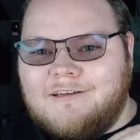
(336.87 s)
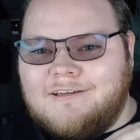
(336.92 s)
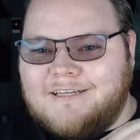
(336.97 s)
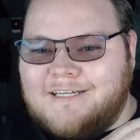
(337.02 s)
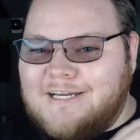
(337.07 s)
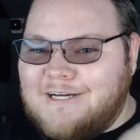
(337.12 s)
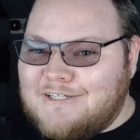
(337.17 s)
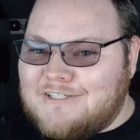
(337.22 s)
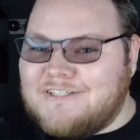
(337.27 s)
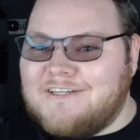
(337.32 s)

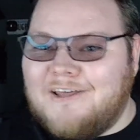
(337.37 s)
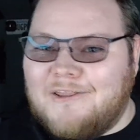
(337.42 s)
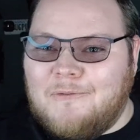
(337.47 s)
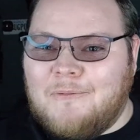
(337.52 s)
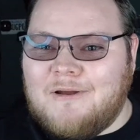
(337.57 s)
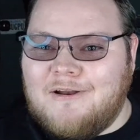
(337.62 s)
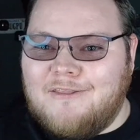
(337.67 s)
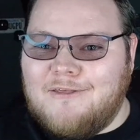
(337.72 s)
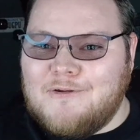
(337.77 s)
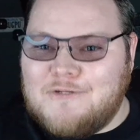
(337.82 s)
Here's another
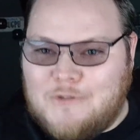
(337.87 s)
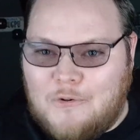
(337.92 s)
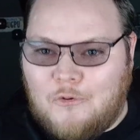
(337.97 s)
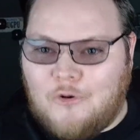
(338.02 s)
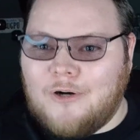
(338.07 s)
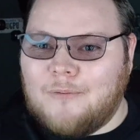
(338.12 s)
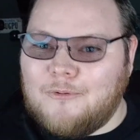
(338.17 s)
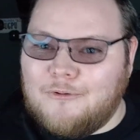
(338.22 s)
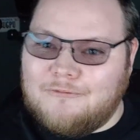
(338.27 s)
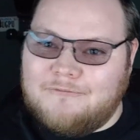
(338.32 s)
one of those
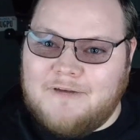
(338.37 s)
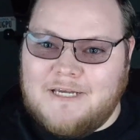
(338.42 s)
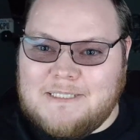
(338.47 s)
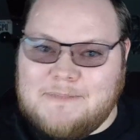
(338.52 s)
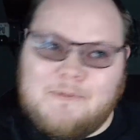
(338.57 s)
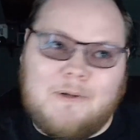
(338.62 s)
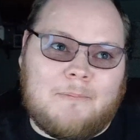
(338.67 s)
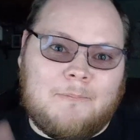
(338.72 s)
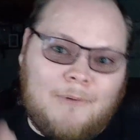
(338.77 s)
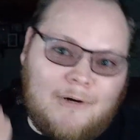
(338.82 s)
horrible
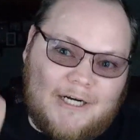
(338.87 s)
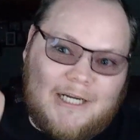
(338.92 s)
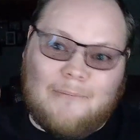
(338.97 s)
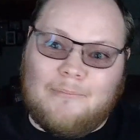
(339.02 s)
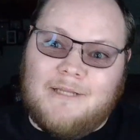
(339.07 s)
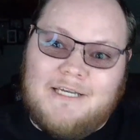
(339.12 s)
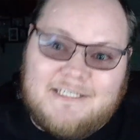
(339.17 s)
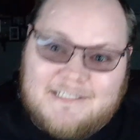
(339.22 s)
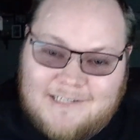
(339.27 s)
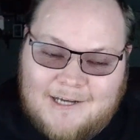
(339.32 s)
Facebook
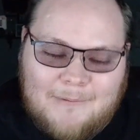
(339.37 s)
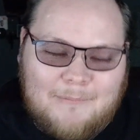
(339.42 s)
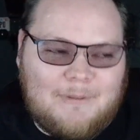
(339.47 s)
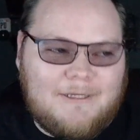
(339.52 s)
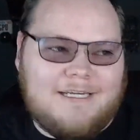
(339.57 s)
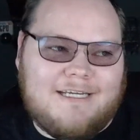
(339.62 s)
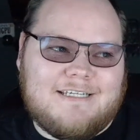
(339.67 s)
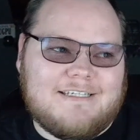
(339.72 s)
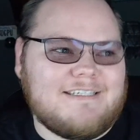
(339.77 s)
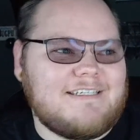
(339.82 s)
Marketplace
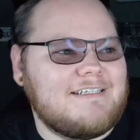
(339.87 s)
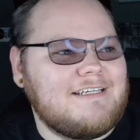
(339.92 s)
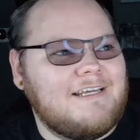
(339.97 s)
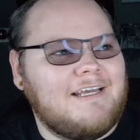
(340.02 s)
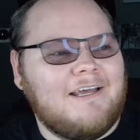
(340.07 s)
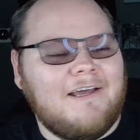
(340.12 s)
companies.